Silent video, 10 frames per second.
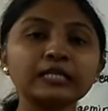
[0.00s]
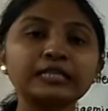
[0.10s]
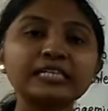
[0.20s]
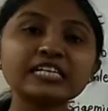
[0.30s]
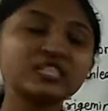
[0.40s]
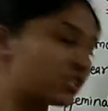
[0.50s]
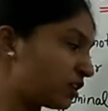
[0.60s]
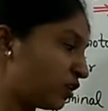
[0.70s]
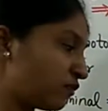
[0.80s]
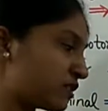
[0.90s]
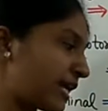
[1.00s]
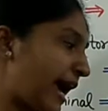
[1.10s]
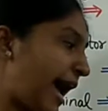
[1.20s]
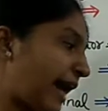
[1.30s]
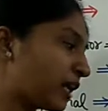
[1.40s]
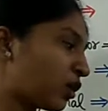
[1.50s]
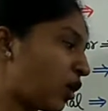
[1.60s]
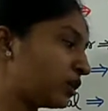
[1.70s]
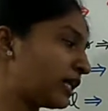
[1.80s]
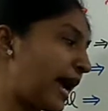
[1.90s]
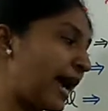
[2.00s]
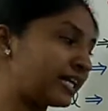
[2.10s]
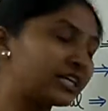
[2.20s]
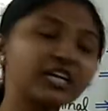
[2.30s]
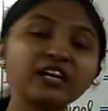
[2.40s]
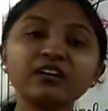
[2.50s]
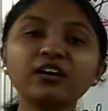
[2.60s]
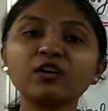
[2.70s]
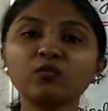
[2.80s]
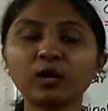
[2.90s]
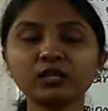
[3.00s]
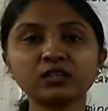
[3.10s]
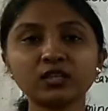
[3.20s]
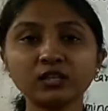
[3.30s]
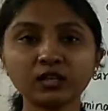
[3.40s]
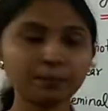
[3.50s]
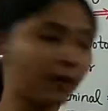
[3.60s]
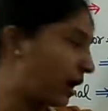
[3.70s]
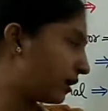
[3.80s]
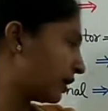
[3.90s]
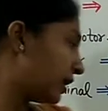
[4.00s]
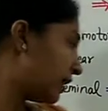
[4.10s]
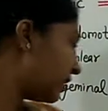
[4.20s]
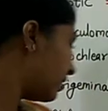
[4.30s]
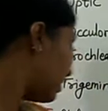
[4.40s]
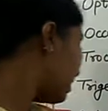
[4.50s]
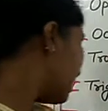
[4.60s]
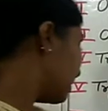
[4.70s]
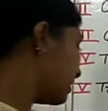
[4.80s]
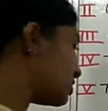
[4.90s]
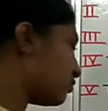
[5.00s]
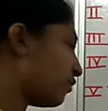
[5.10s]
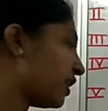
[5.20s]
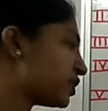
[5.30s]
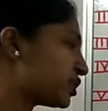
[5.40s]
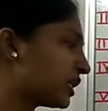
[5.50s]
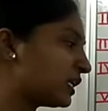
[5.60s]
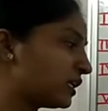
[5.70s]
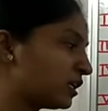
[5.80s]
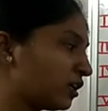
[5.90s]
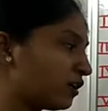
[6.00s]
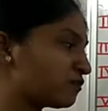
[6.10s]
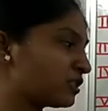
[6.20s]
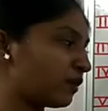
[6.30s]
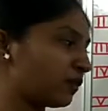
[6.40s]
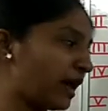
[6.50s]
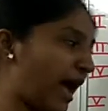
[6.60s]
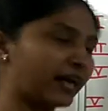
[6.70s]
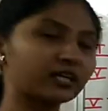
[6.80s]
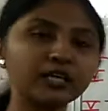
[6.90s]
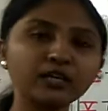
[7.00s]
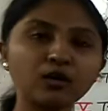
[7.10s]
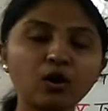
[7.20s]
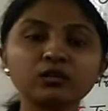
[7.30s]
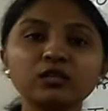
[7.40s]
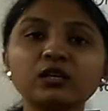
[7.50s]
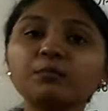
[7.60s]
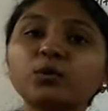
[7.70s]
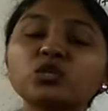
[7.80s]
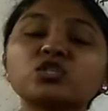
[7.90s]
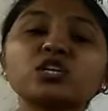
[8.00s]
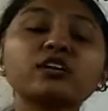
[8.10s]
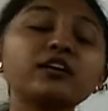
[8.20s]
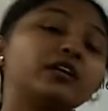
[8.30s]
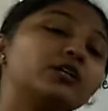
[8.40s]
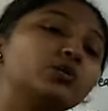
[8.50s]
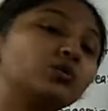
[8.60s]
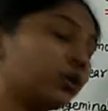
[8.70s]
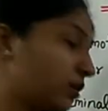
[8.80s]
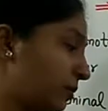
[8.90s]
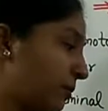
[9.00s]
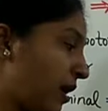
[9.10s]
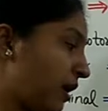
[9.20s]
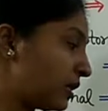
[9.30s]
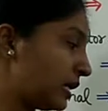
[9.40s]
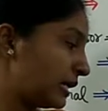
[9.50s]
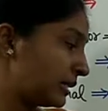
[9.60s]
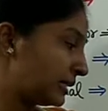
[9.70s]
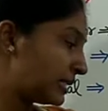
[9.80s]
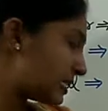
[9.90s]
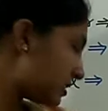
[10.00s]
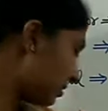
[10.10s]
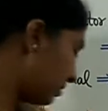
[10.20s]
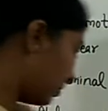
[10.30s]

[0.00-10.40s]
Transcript: these nerves, they act on the anterior 1/3 part. Here these facial nerves, they were acting on the posterior 2/3 part. These